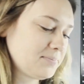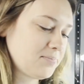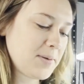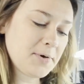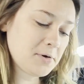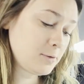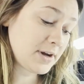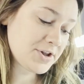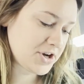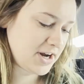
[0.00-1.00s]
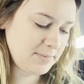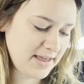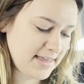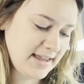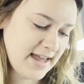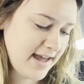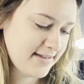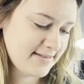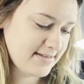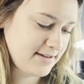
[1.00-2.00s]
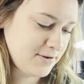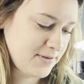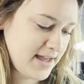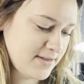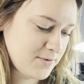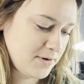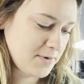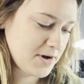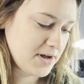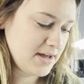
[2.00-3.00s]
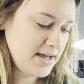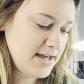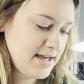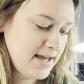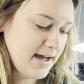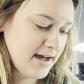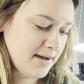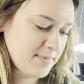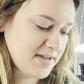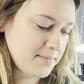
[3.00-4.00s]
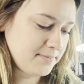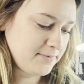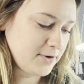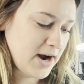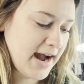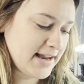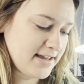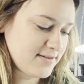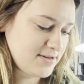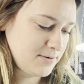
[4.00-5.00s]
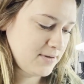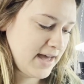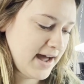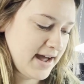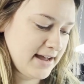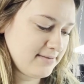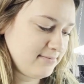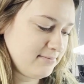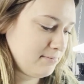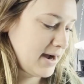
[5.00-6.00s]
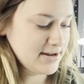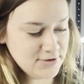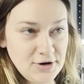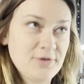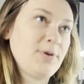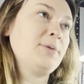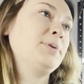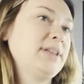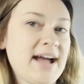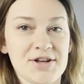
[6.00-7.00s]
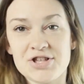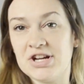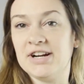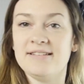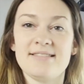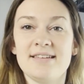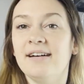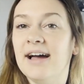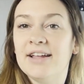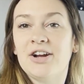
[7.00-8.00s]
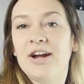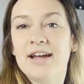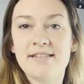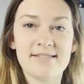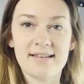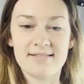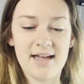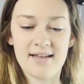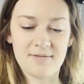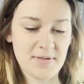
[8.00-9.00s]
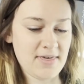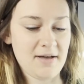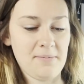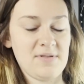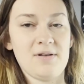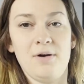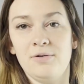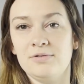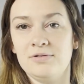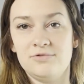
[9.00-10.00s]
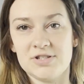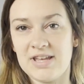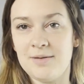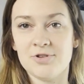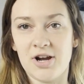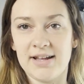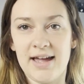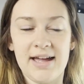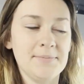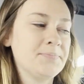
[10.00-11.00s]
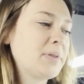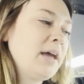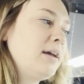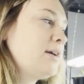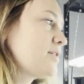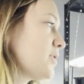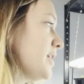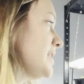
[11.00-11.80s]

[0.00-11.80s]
people are reassuring me that yes, that's normal. Some varieties do that. Mine turned purple last year and still had a great success with them. So just keep trucking ahead. So I